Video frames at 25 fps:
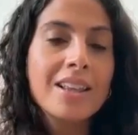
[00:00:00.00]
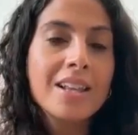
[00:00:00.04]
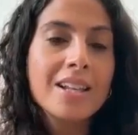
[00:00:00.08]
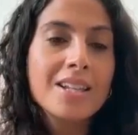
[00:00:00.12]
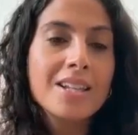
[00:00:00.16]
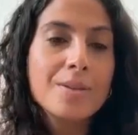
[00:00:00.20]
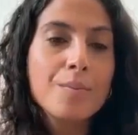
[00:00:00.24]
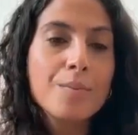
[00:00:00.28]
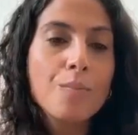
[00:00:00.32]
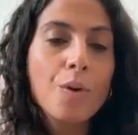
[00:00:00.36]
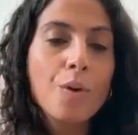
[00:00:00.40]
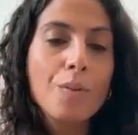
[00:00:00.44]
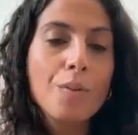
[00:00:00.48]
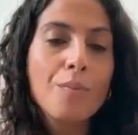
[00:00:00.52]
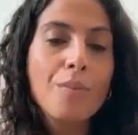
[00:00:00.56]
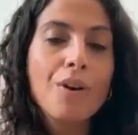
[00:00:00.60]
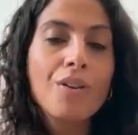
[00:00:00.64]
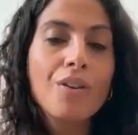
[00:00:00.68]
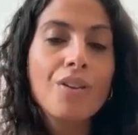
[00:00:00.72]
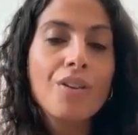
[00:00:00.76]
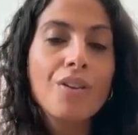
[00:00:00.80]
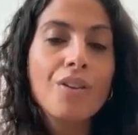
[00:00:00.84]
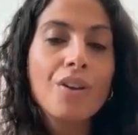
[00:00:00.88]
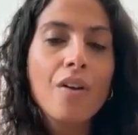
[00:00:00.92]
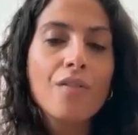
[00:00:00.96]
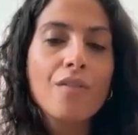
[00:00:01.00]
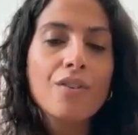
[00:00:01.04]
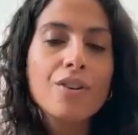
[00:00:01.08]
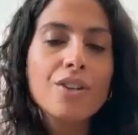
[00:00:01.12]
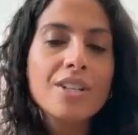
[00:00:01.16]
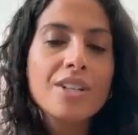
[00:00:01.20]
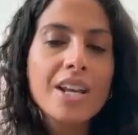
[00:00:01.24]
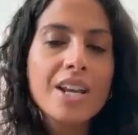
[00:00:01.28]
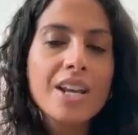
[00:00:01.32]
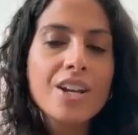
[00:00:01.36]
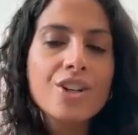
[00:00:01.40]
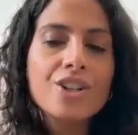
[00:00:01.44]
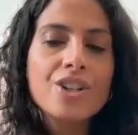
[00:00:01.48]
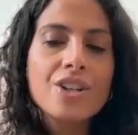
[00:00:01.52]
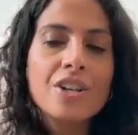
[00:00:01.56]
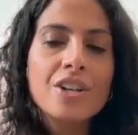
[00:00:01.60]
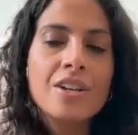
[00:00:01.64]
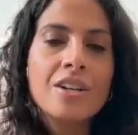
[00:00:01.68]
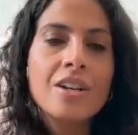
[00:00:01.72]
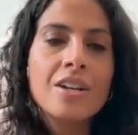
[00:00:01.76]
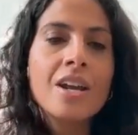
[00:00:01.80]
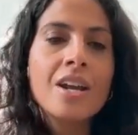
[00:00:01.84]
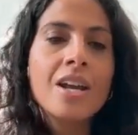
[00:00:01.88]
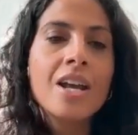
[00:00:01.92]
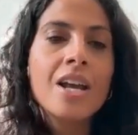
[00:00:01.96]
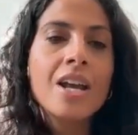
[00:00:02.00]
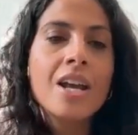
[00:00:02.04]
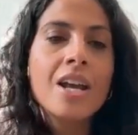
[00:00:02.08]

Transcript: I think that's an important part of the conversation